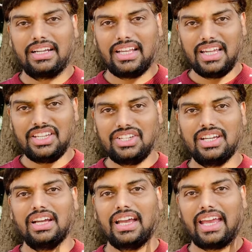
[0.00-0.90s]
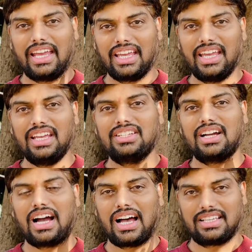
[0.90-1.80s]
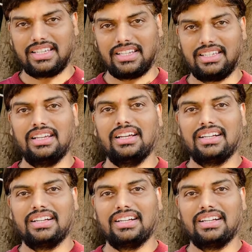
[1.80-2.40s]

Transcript: Teach, engage, assess.